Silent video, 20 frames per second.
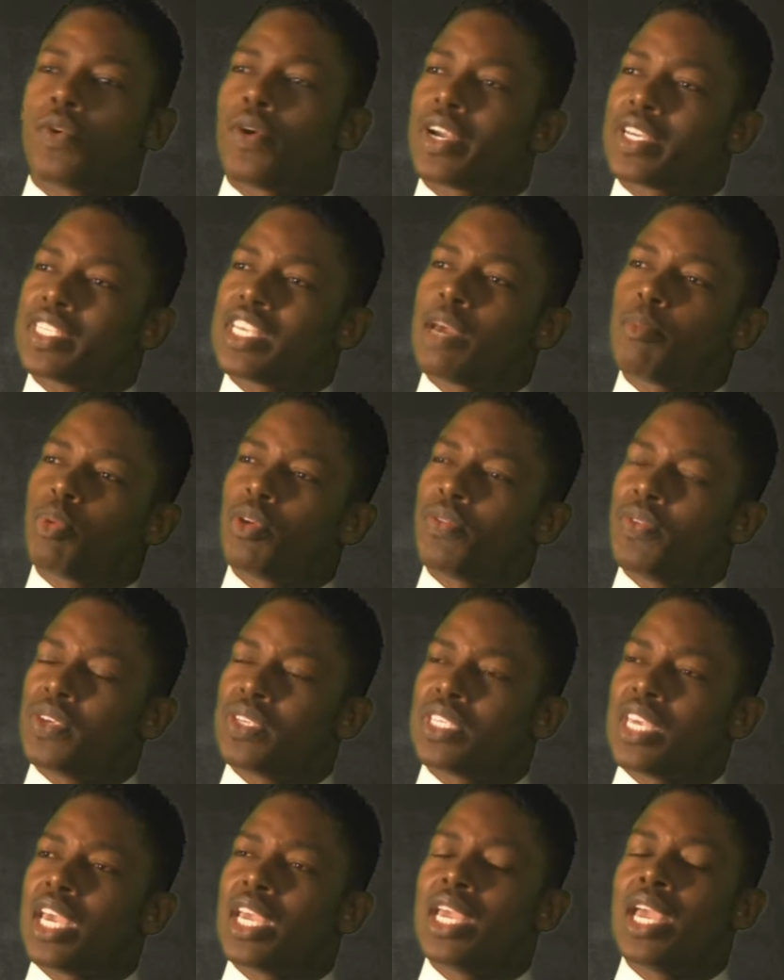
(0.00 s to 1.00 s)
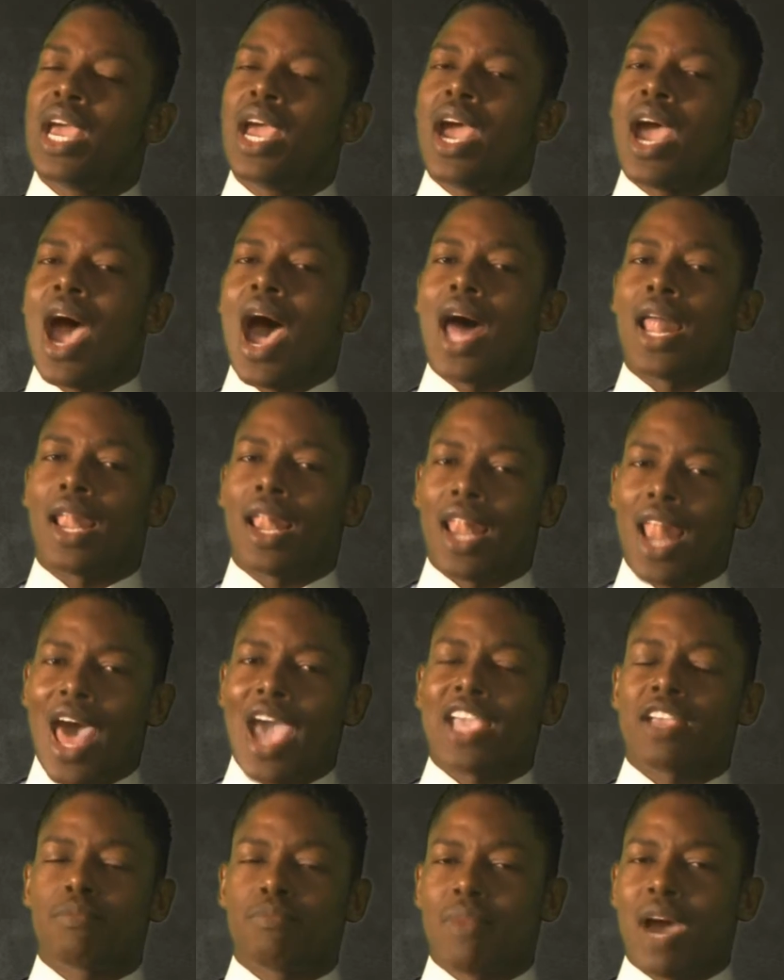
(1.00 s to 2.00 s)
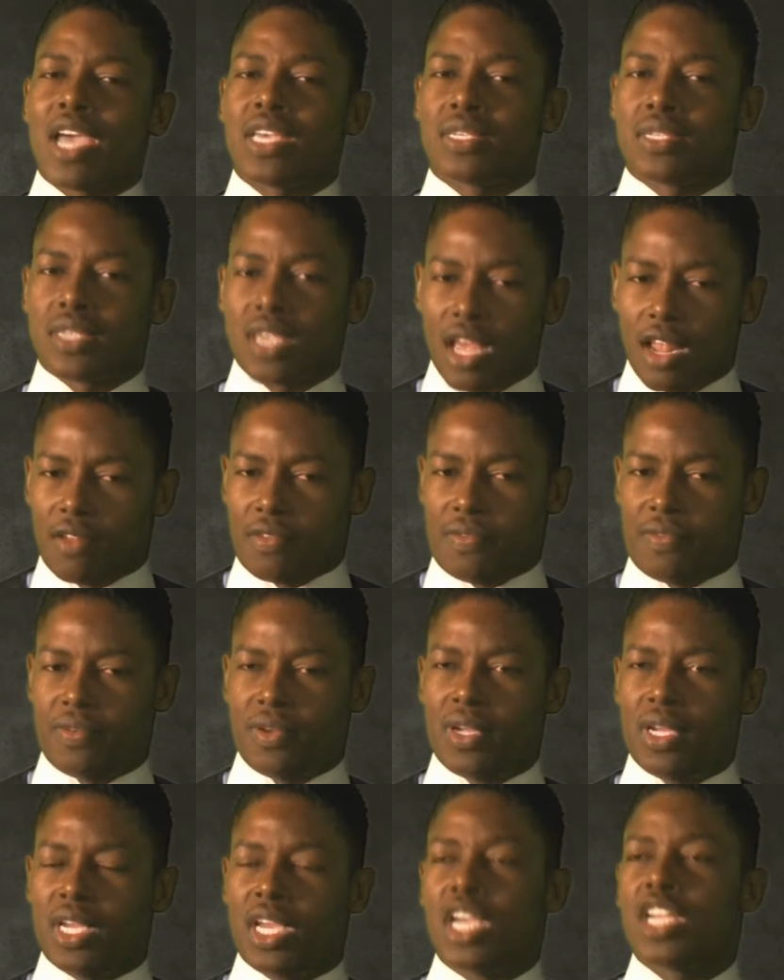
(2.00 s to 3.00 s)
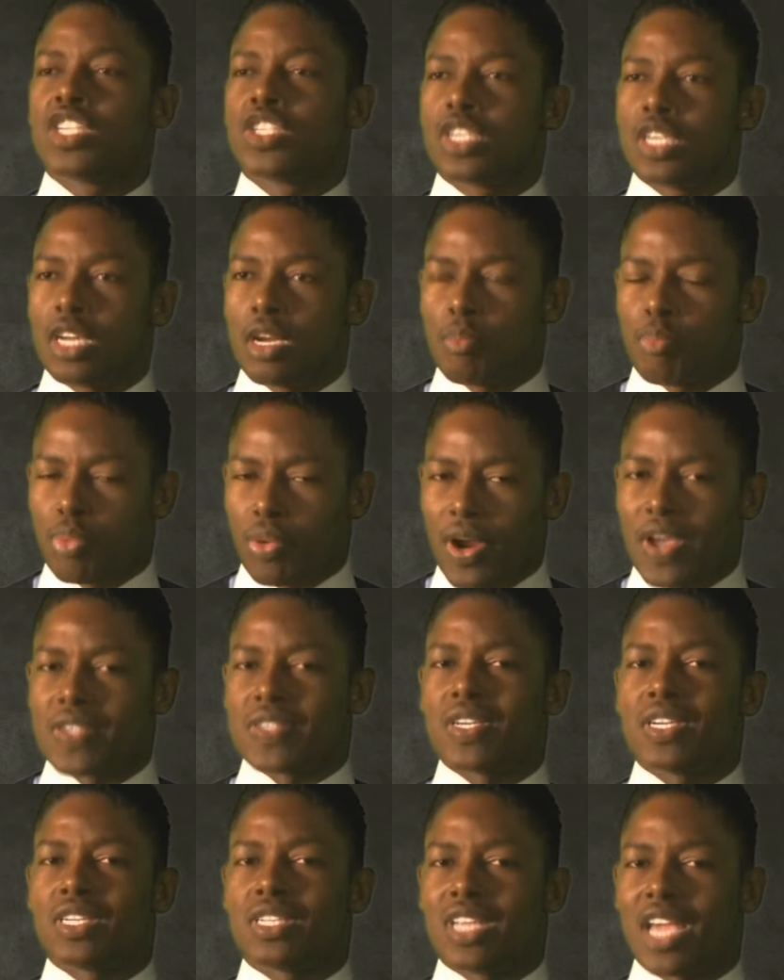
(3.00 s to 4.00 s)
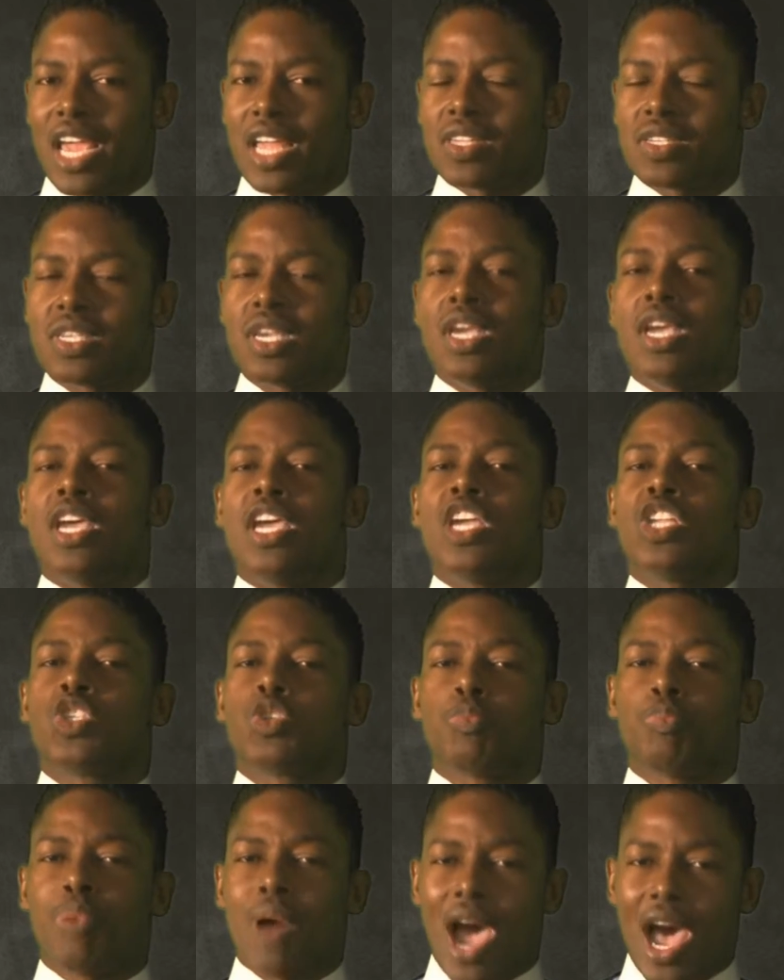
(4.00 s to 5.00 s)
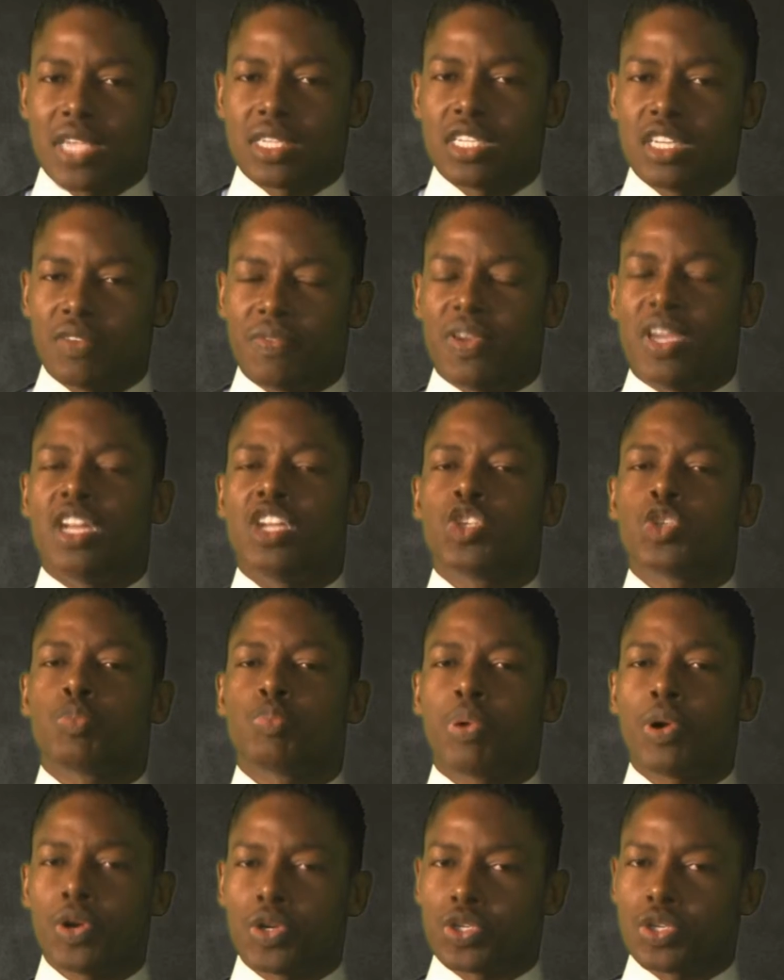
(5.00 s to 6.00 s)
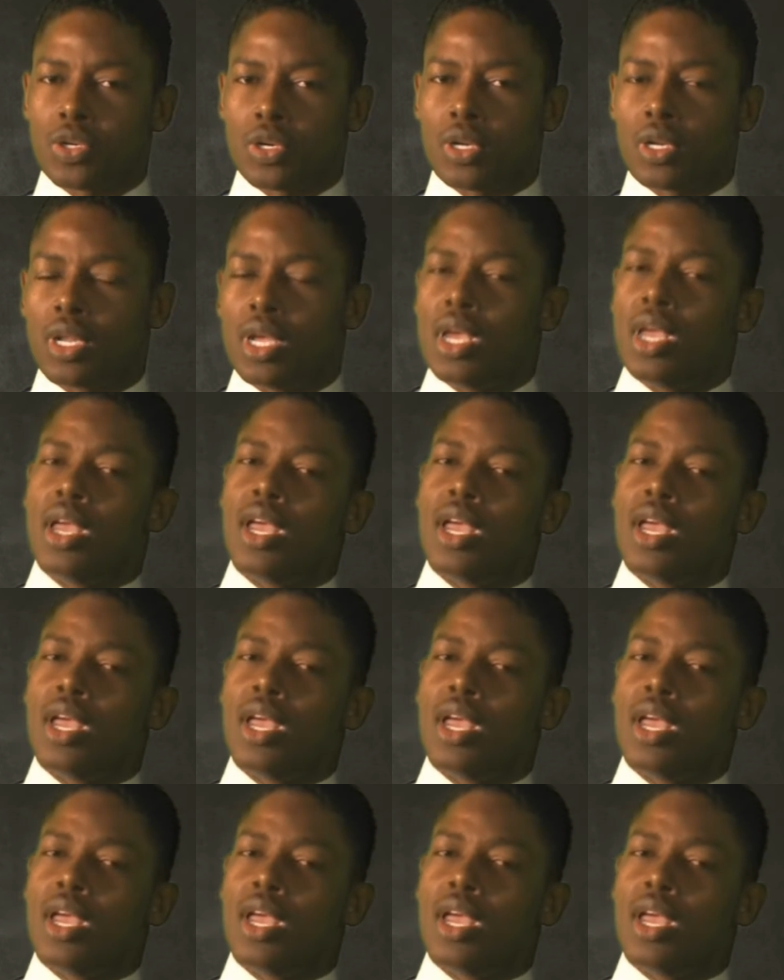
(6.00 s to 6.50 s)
For example, if you say, I like myself, it's in the present tense, it's positive, and it's personal.